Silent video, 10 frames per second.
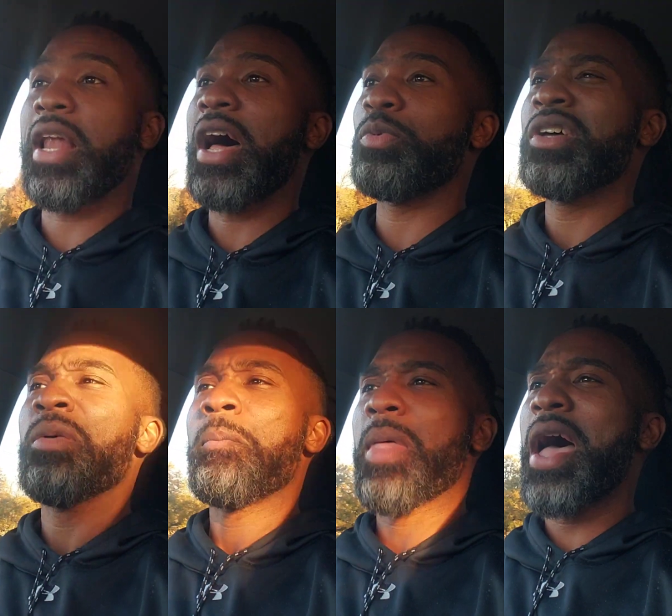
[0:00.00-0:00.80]

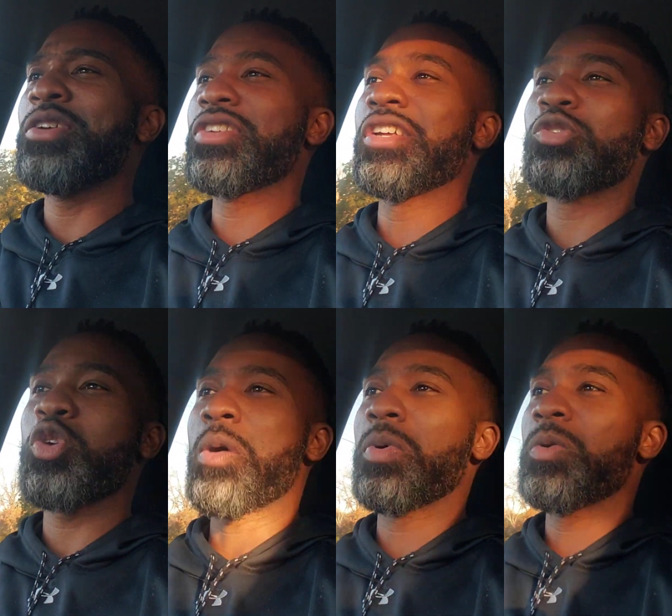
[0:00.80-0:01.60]
I used to get in
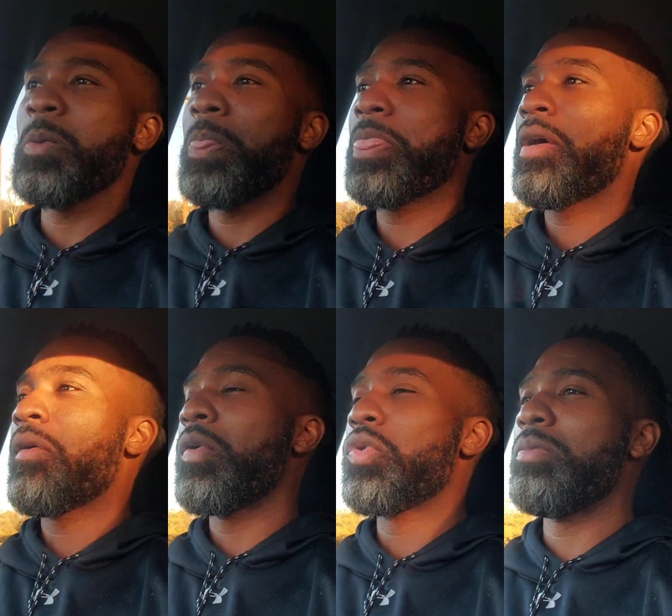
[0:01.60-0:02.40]
trouble
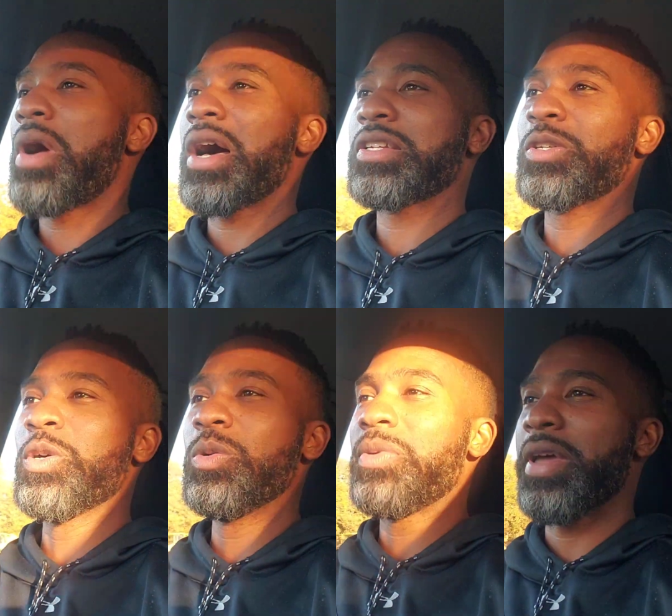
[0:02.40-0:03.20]
with my
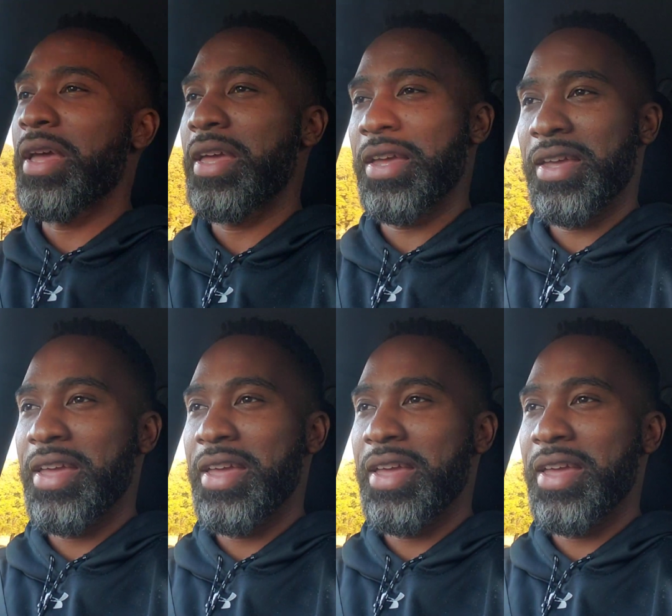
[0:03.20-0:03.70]
suit, man.